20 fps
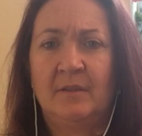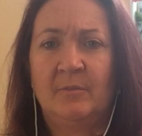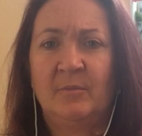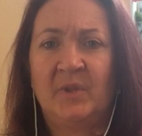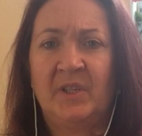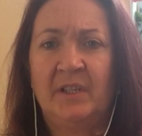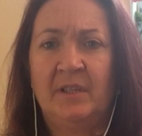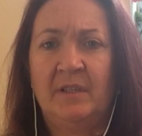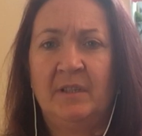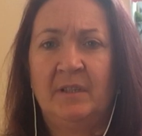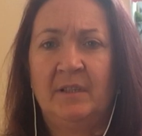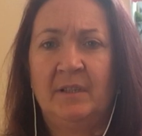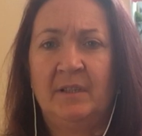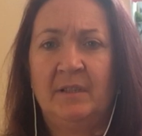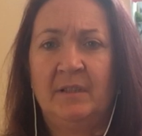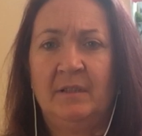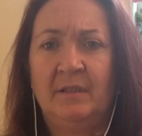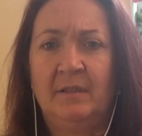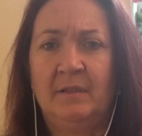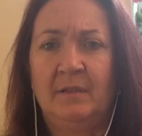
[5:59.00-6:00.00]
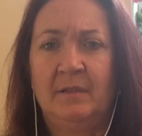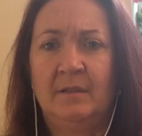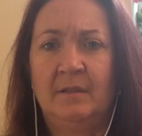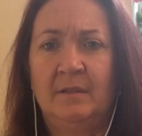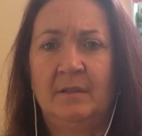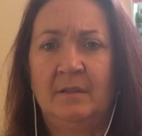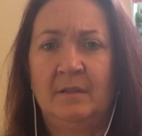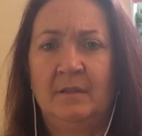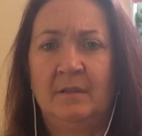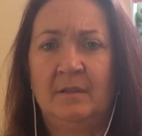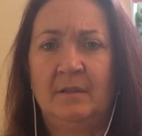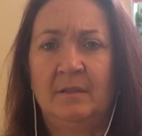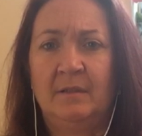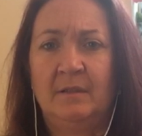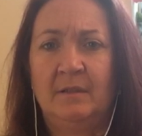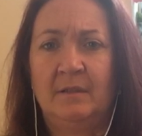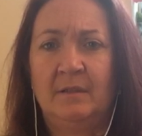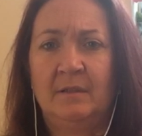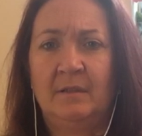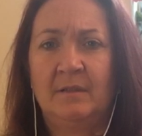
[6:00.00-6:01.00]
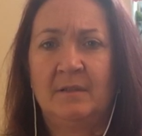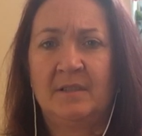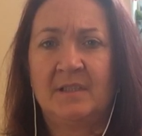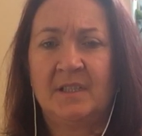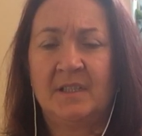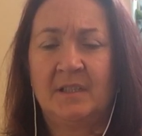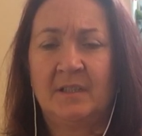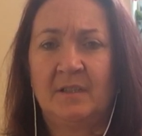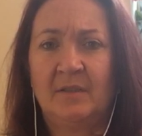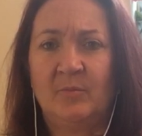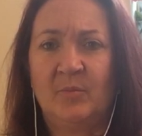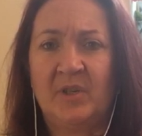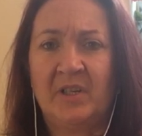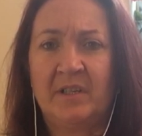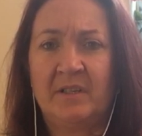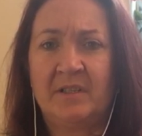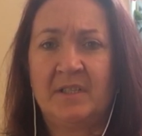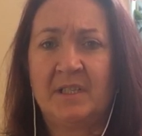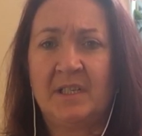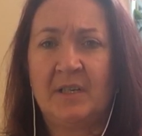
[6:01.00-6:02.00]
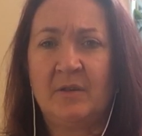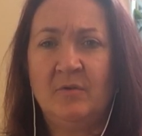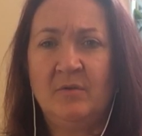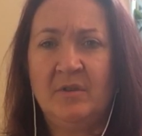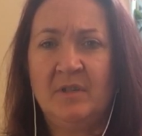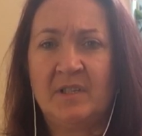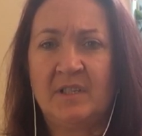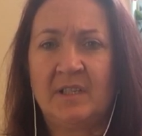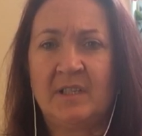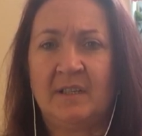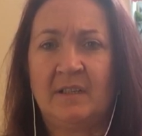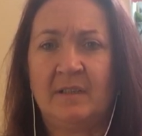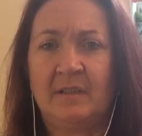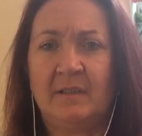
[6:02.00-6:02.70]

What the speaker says: Breathing in, taking the breath down to that